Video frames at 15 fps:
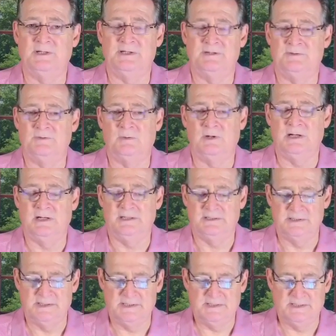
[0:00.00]
I don't know why.
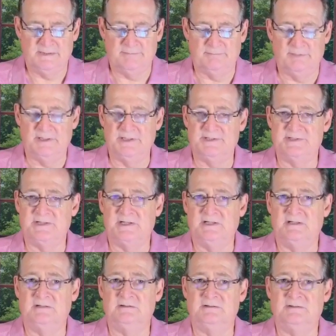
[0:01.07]
But
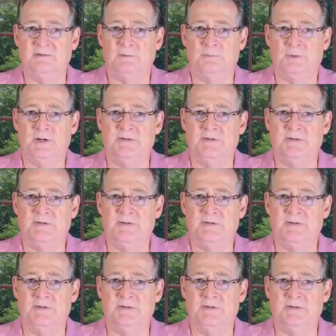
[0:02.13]
uh, so pray